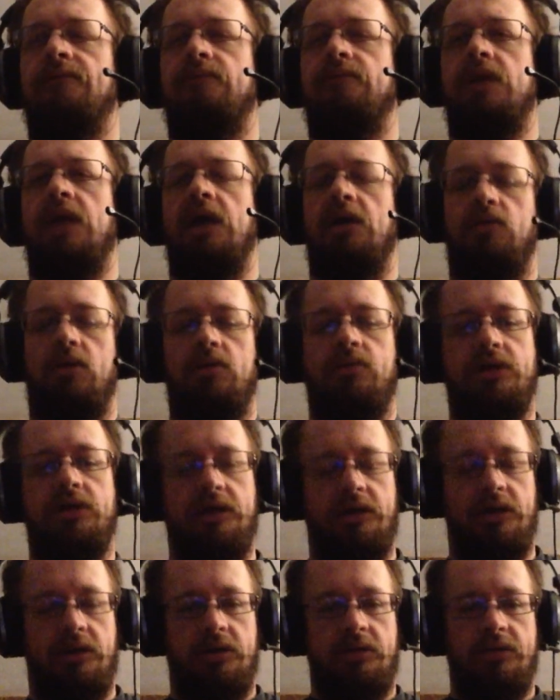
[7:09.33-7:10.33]
yeah, what were
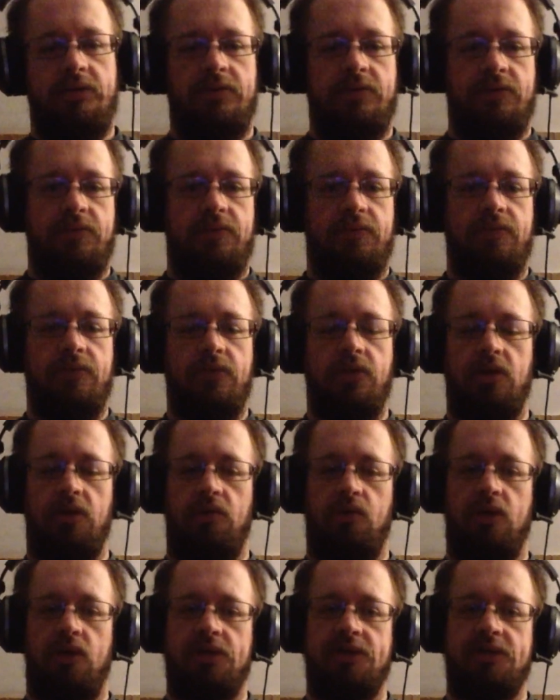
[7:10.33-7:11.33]
the
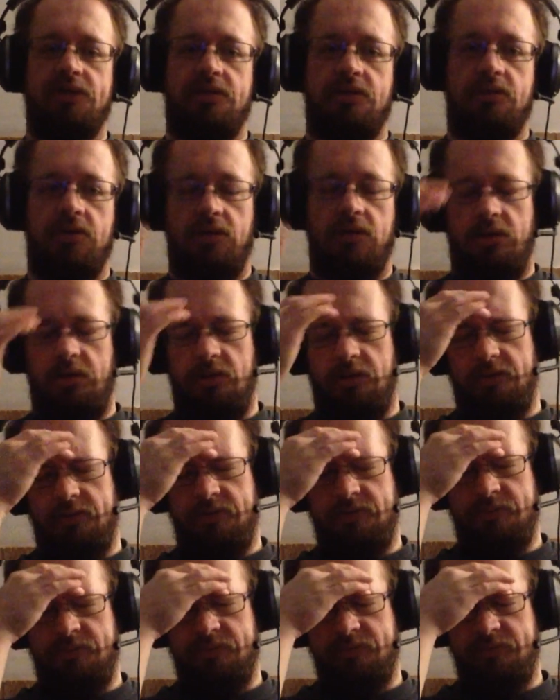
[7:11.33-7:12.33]
ones?
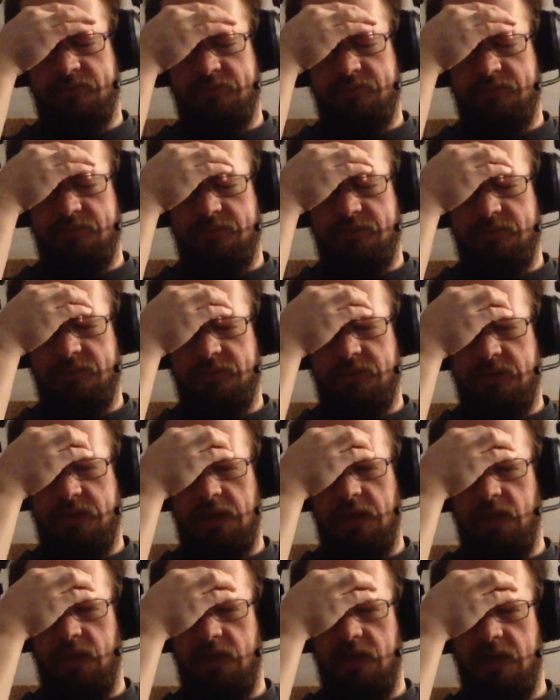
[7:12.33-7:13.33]

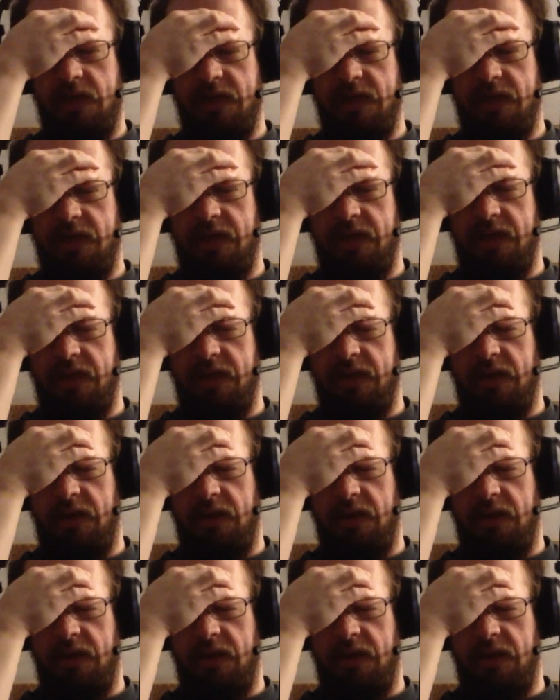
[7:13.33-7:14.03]
They were kind of like